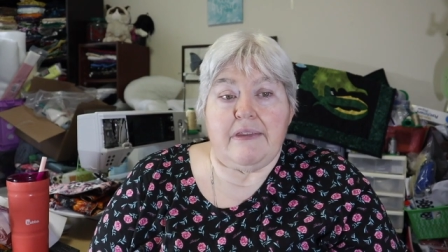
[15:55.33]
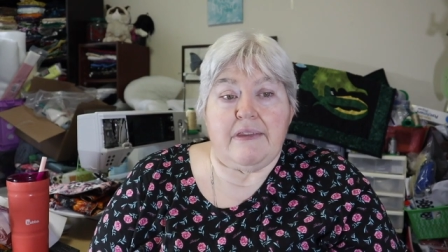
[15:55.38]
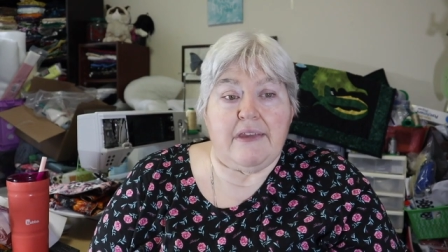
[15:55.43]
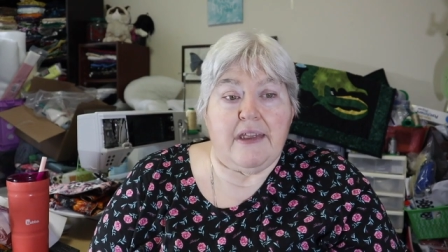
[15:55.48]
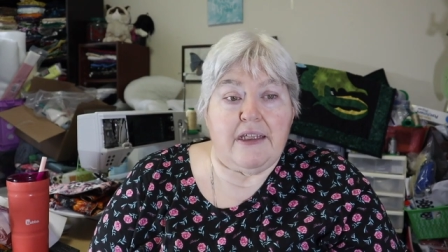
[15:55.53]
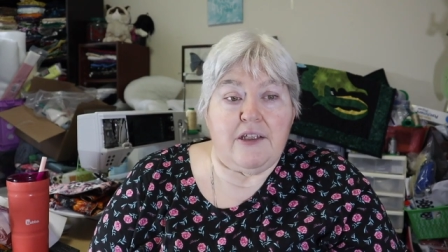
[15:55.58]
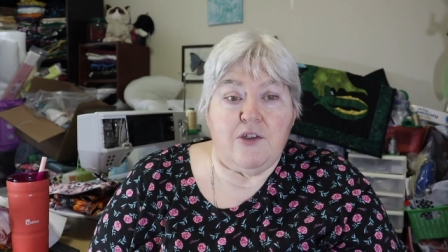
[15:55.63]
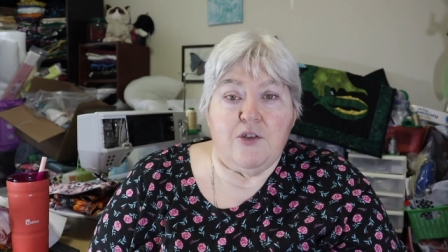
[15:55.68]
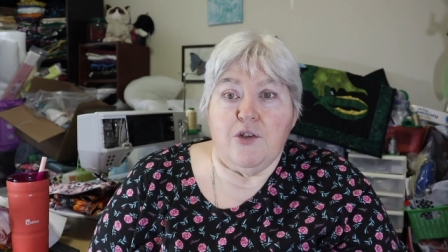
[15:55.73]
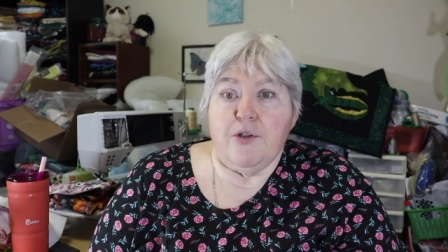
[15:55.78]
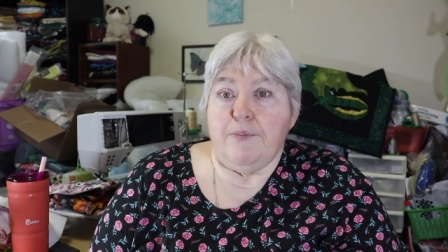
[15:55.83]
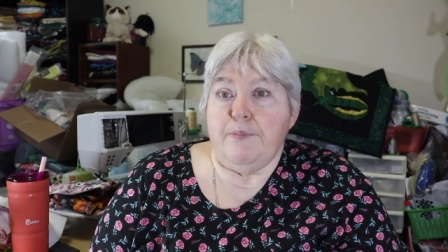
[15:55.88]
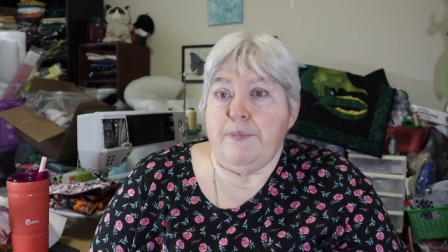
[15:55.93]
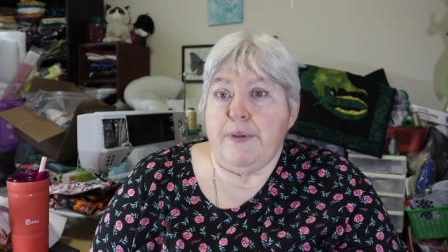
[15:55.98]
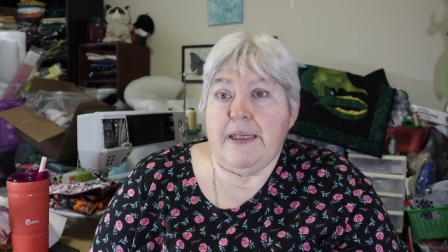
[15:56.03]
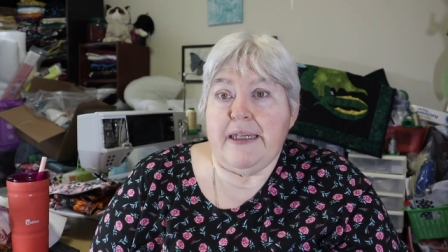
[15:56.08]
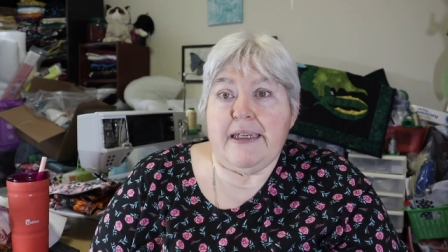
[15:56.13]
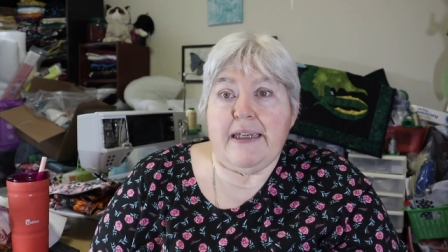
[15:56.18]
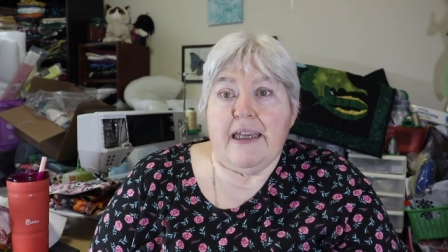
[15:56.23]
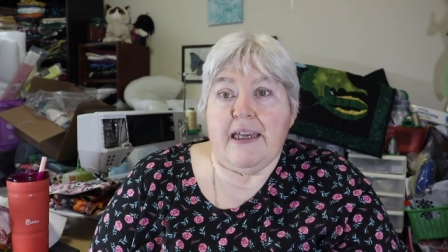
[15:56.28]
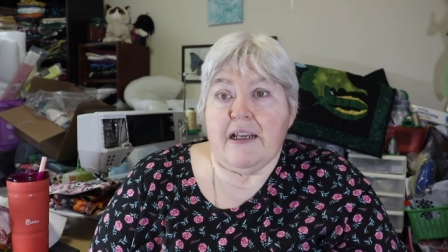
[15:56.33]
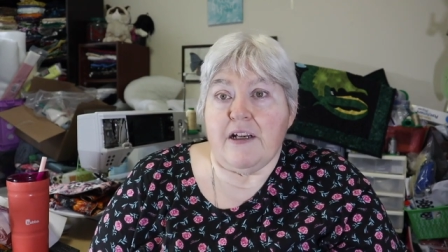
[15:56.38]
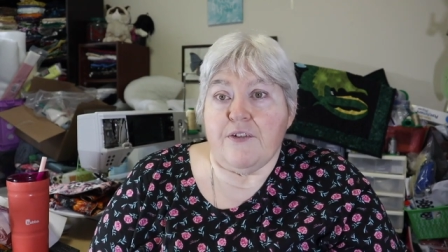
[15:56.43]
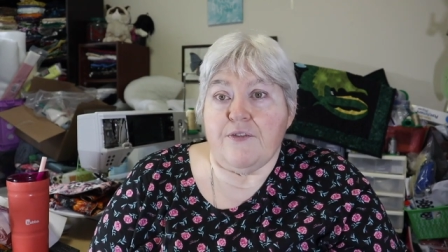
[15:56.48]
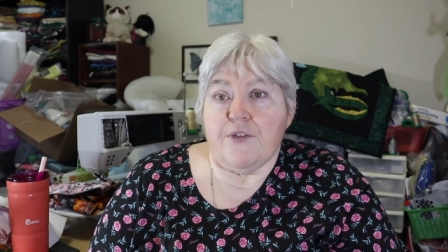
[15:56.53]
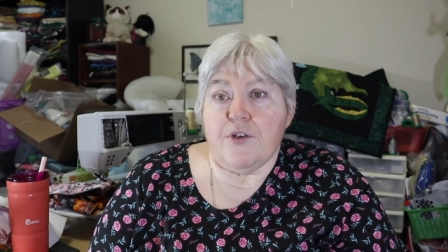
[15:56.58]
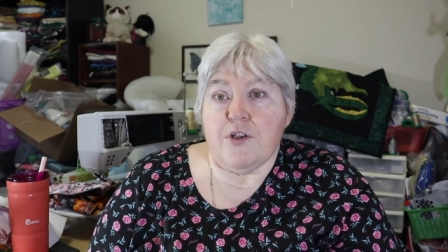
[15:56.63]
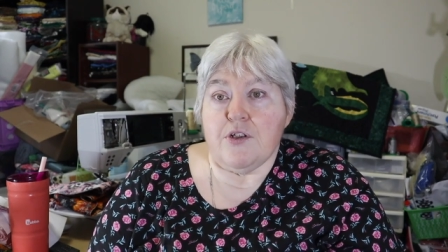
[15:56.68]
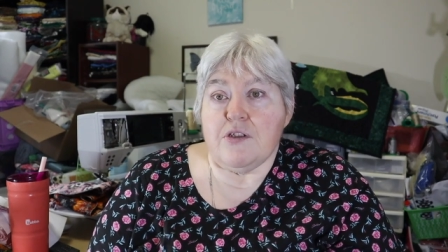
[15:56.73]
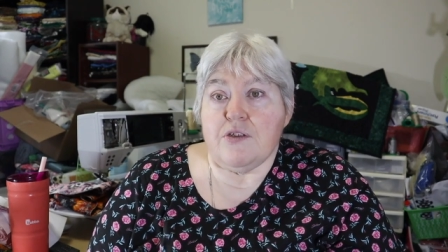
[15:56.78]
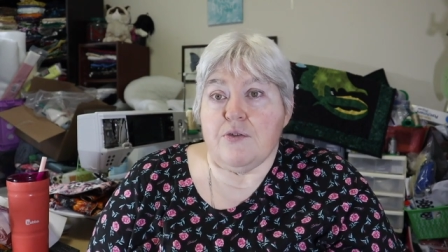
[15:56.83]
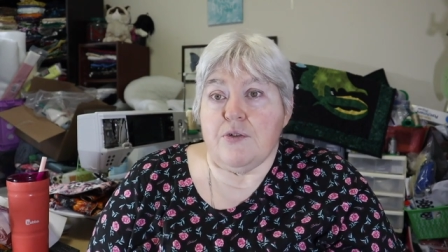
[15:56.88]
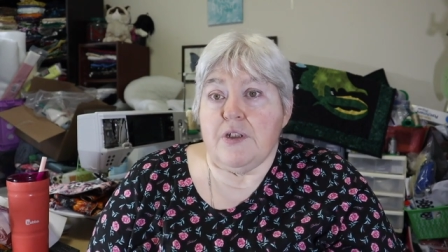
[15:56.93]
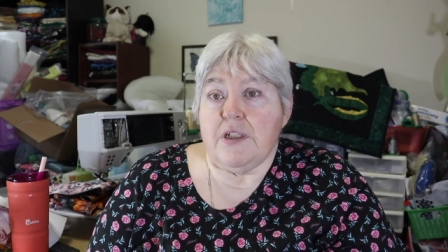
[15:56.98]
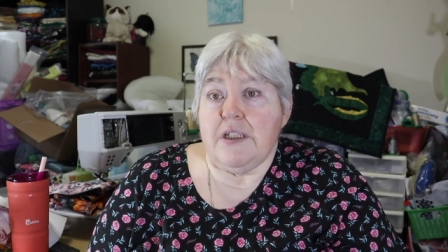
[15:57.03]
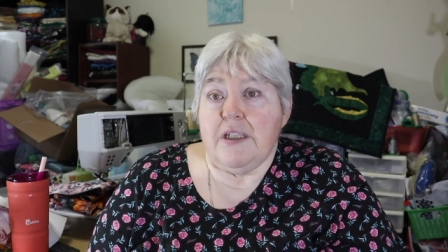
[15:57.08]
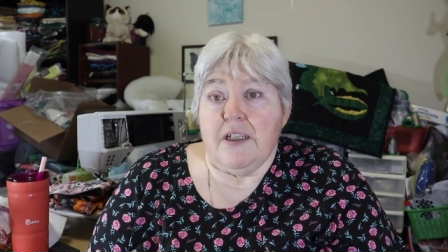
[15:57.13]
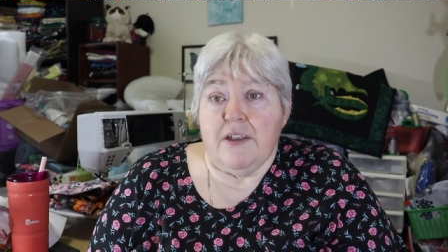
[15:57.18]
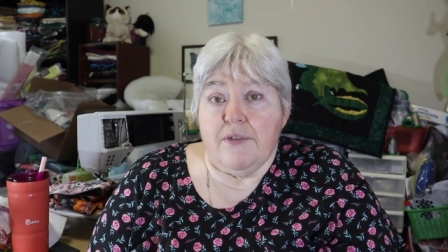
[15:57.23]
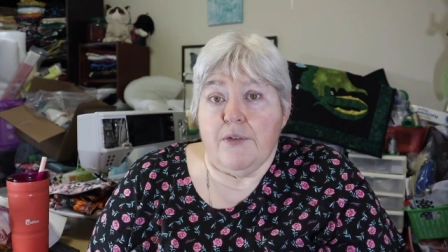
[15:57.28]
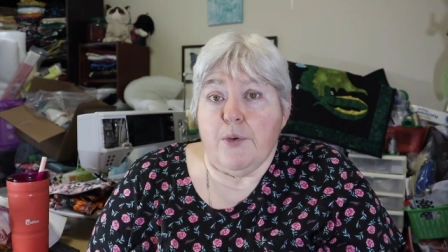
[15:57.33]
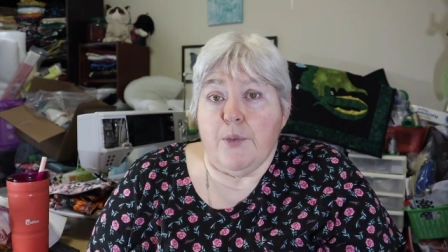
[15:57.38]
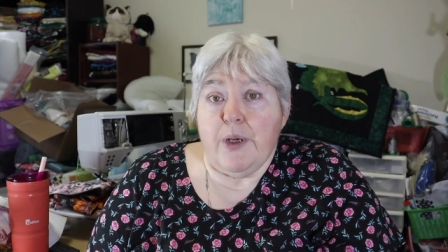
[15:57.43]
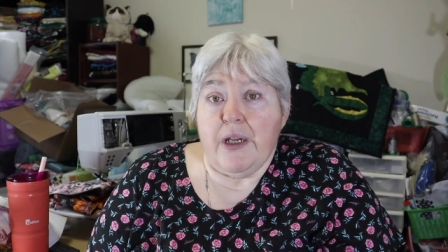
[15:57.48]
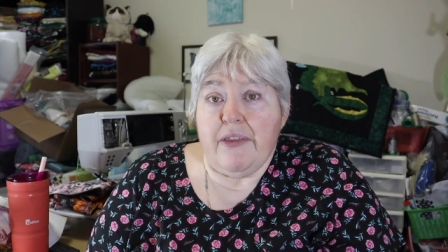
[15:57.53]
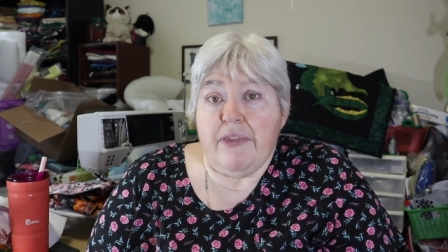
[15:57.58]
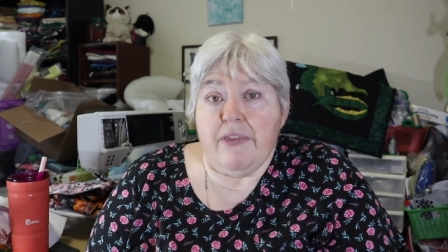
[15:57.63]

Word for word: They do a big anniversary giveaway